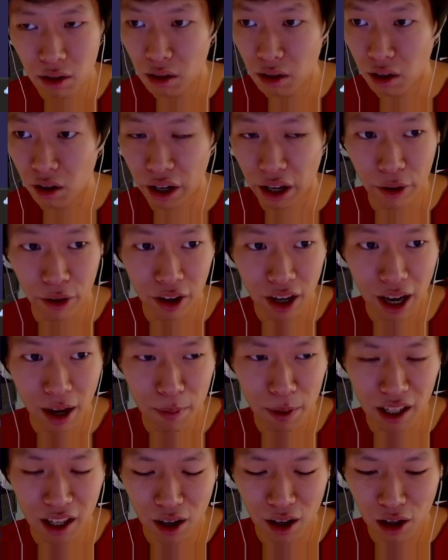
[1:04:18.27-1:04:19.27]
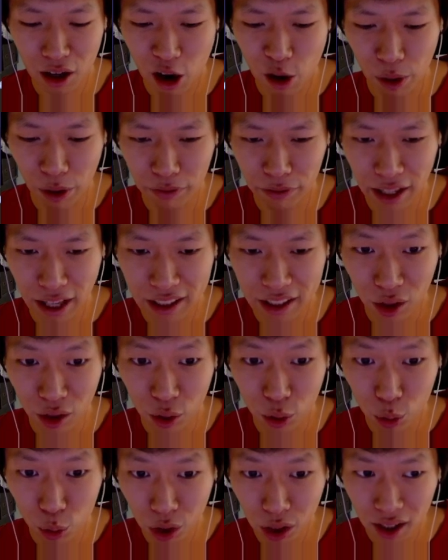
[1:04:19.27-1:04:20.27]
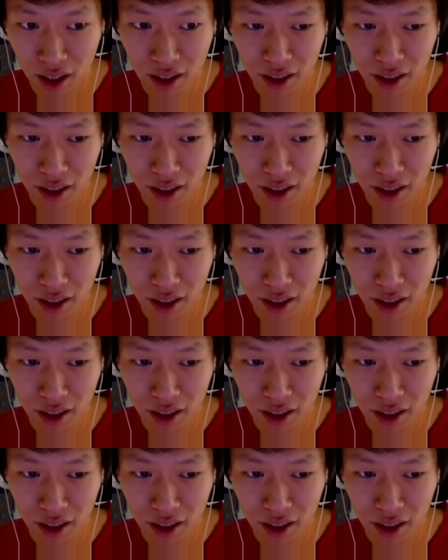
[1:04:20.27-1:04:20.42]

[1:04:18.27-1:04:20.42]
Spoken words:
Okay, I mean, I'll wait for that to load.